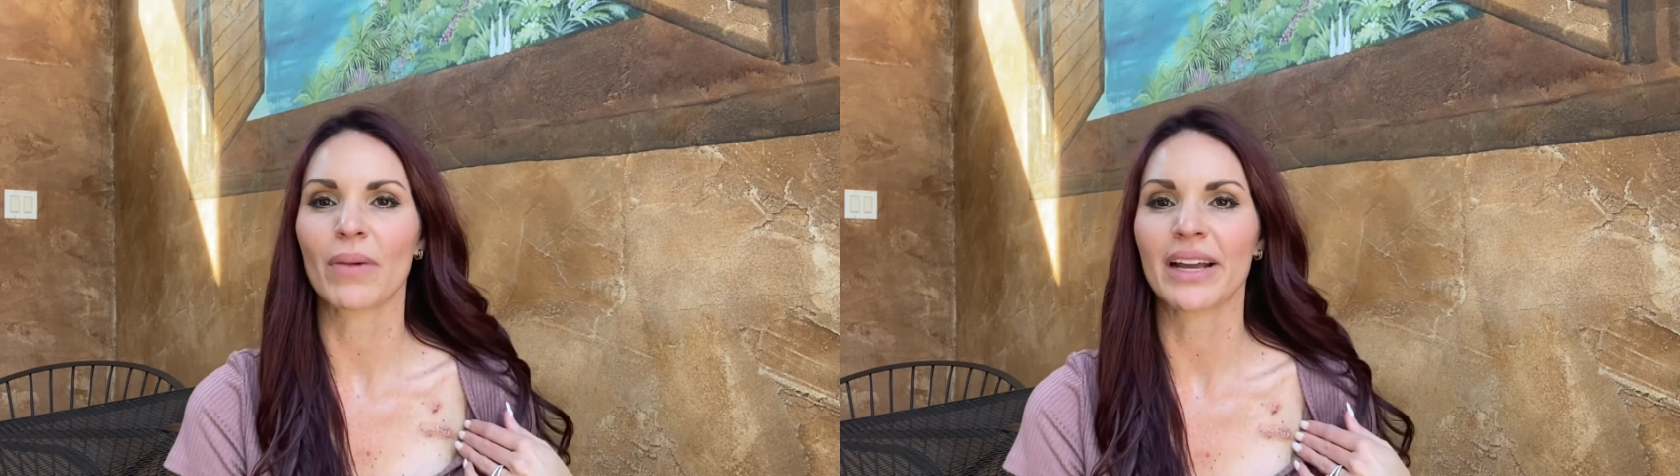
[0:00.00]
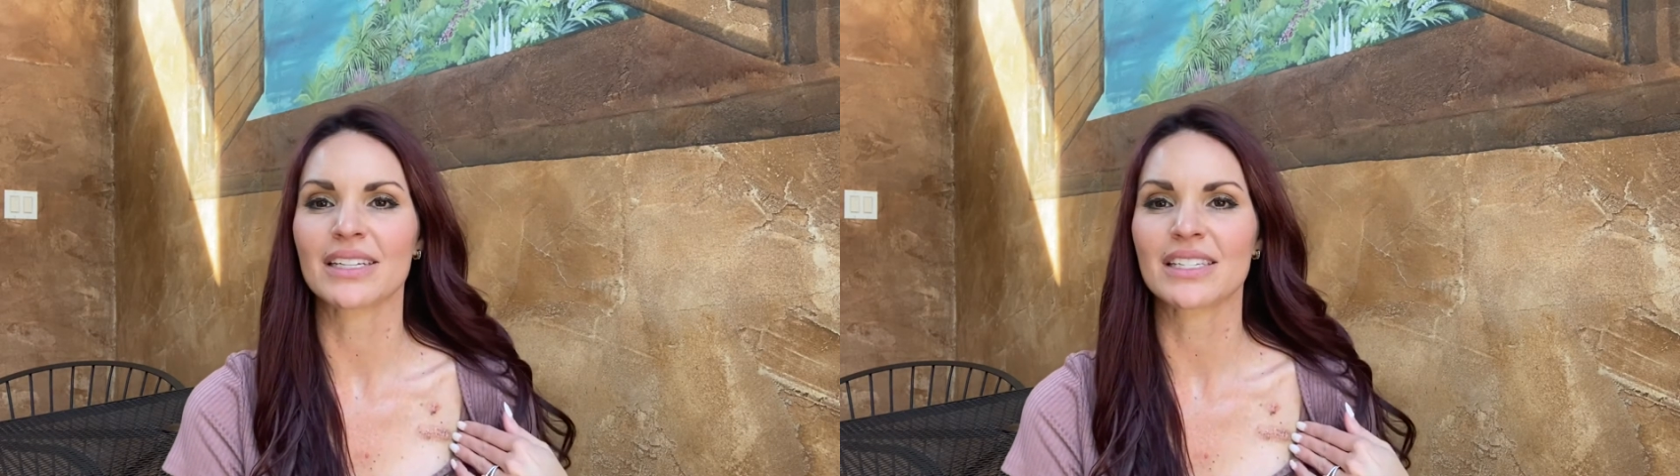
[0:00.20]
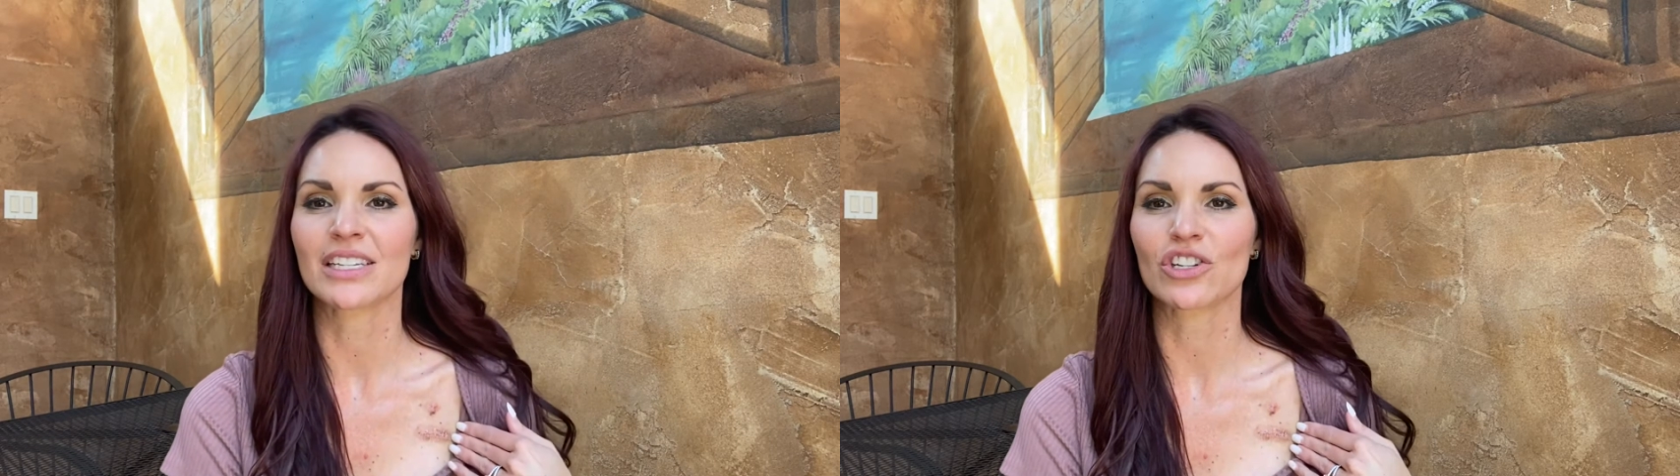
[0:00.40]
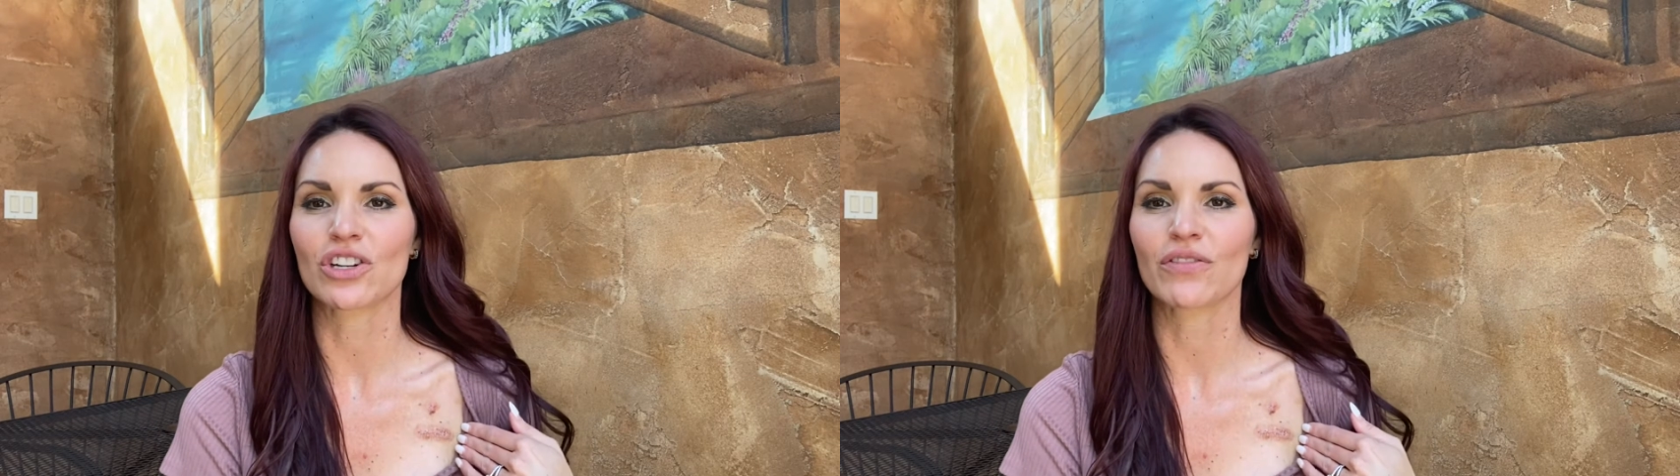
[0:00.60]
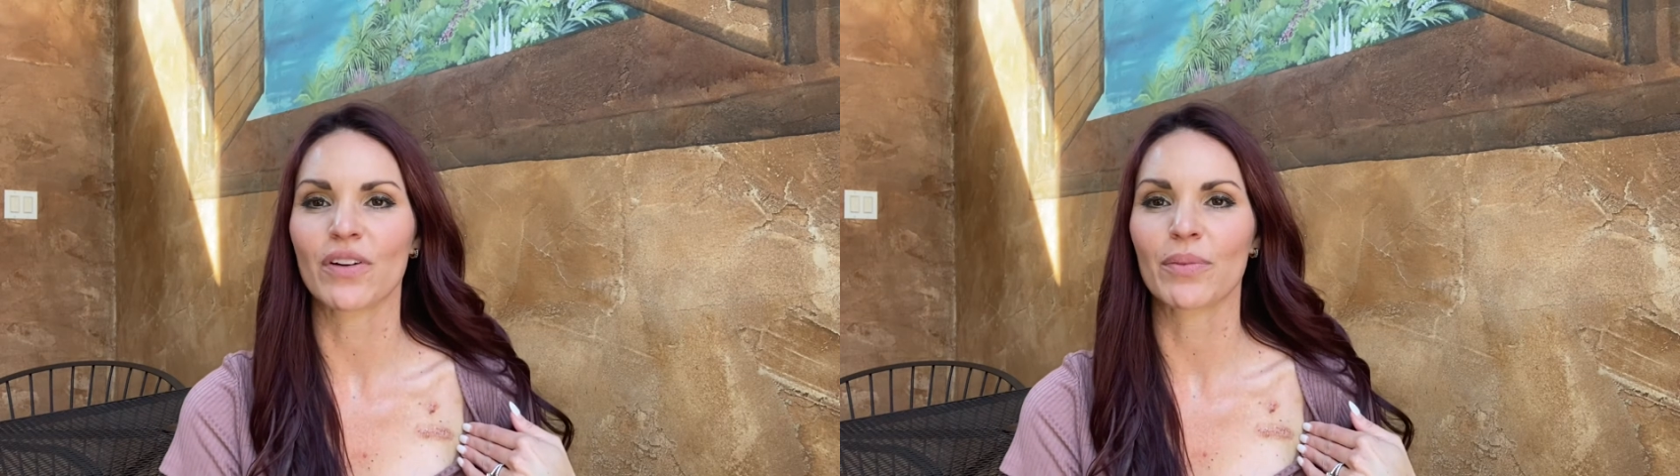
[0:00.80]

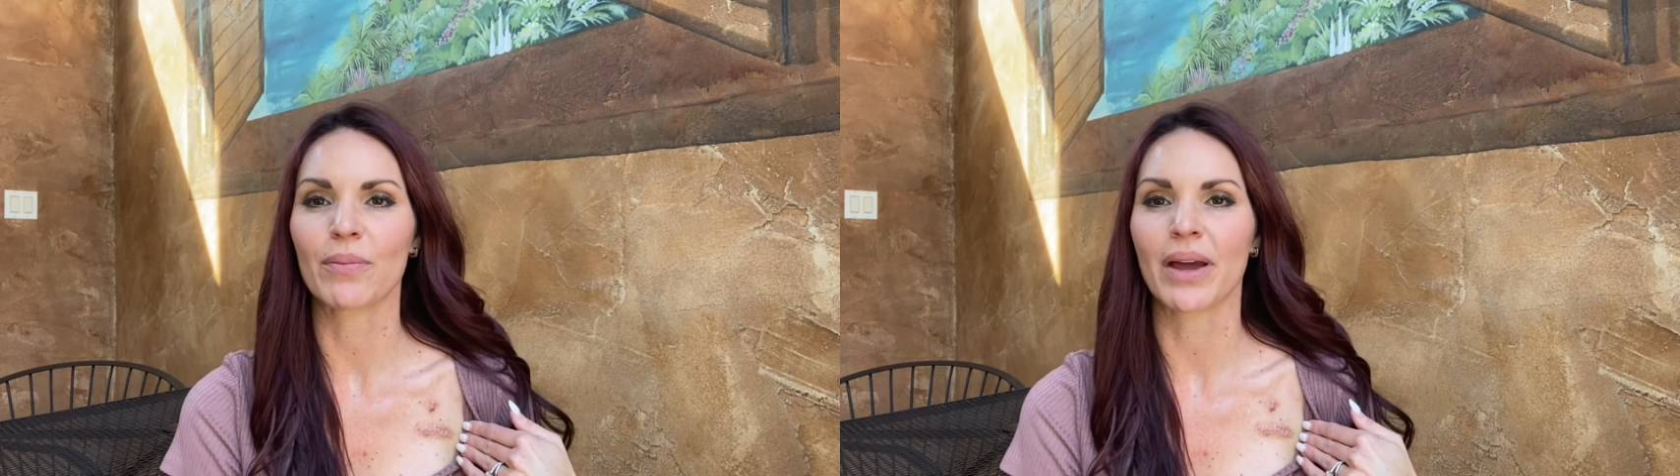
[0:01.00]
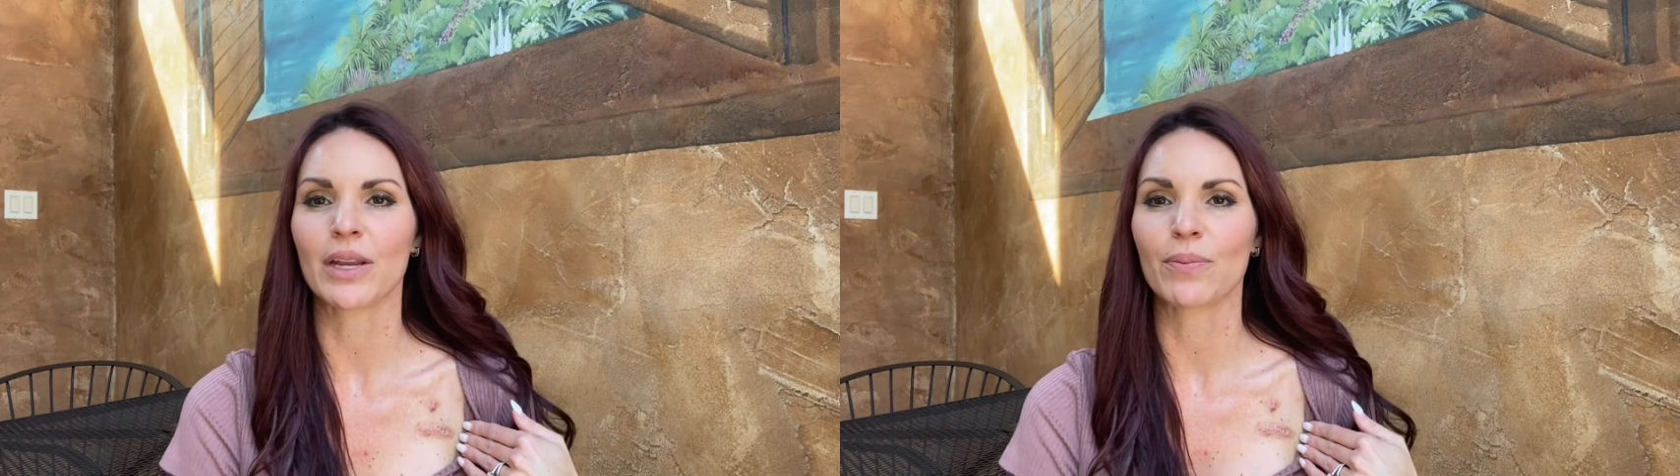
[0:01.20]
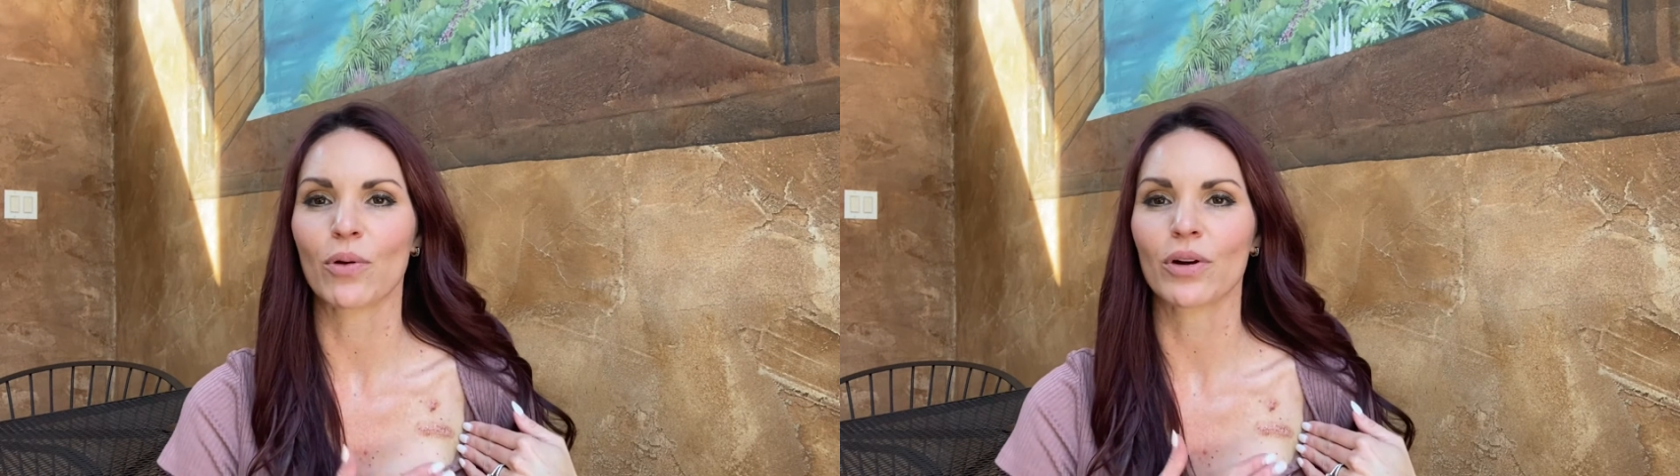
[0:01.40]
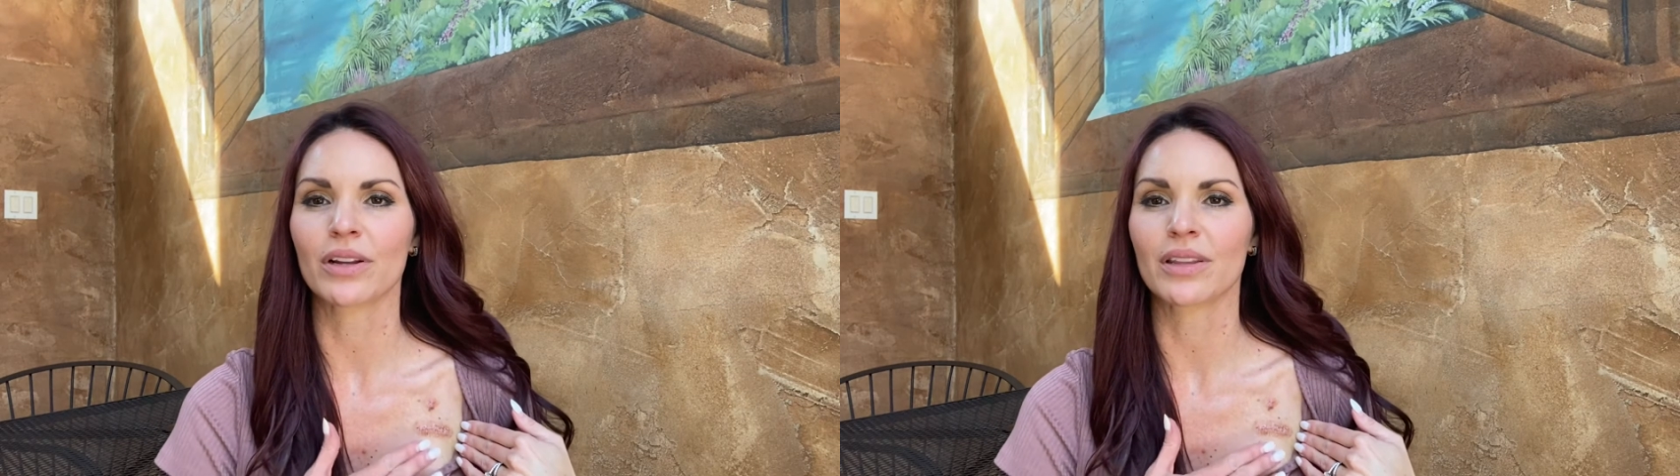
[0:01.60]
incision from the MEDIPORT.